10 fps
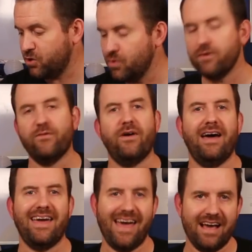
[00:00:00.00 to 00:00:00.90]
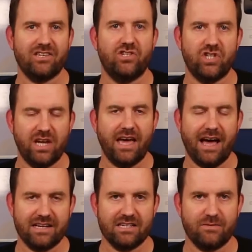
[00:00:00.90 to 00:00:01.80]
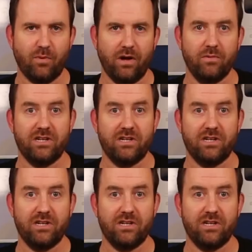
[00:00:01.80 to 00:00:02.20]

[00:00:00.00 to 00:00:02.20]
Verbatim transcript: UniFi XG access point,